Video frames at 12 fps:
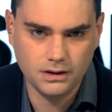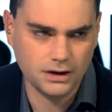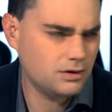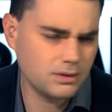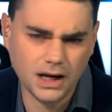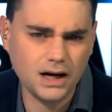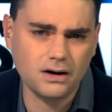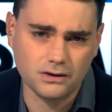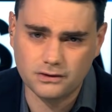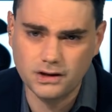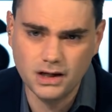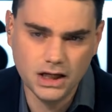Like, who
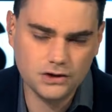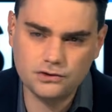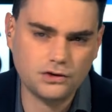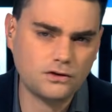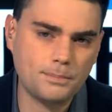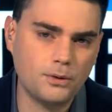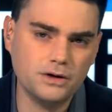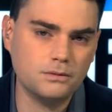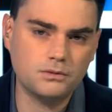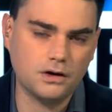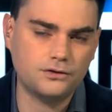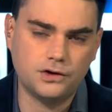cares? He should just appoint
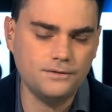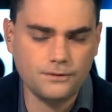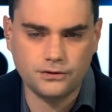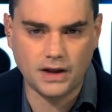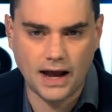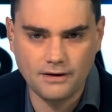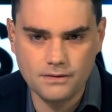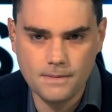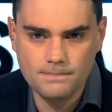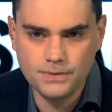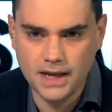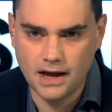himself chief of staff,
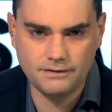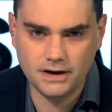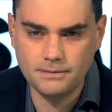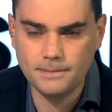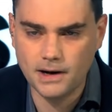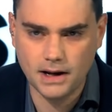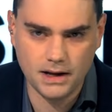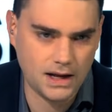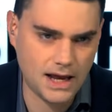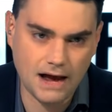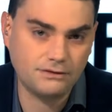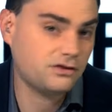have, everybody,
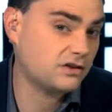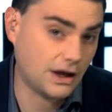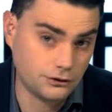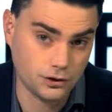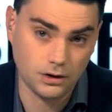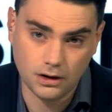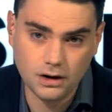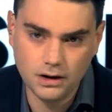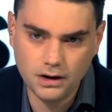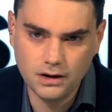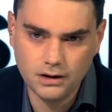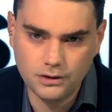eh, have a scheduler
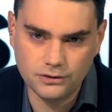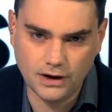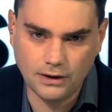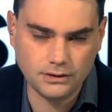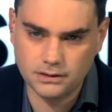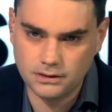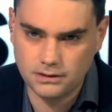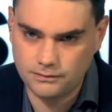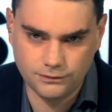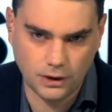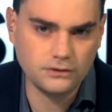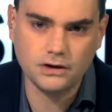who's out
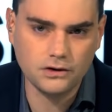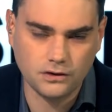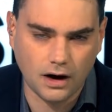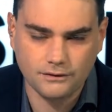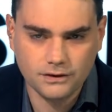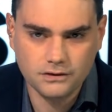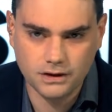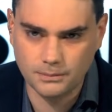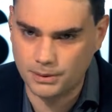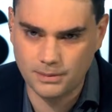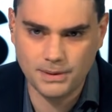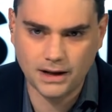front in his office. He
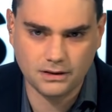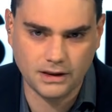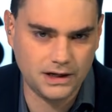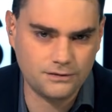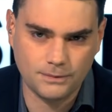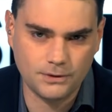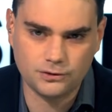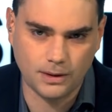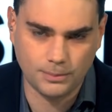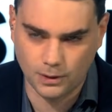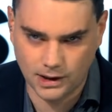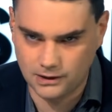can bring back the lady from the
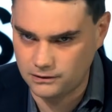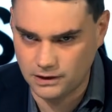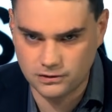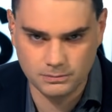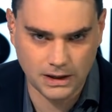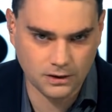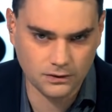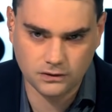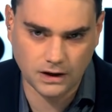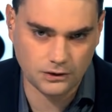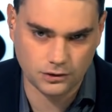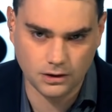Trump organization, make her the
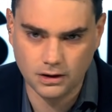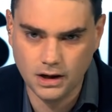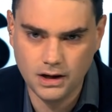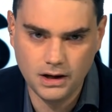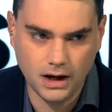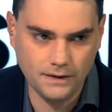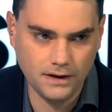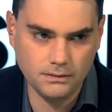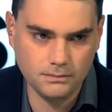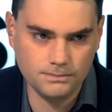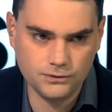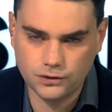scheduler, and
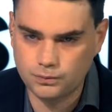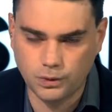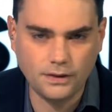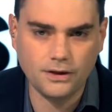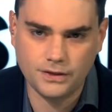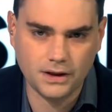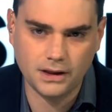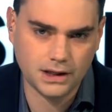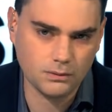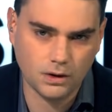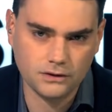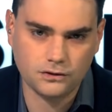then just run the thing
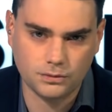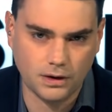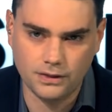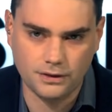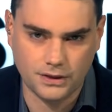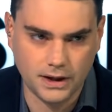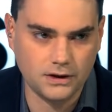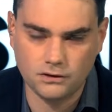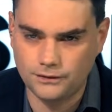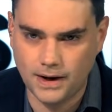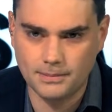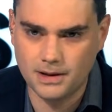like he wants to run the thing
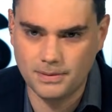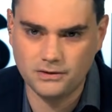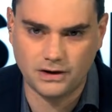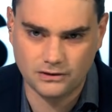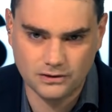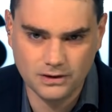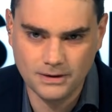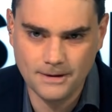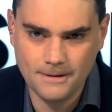as a family business.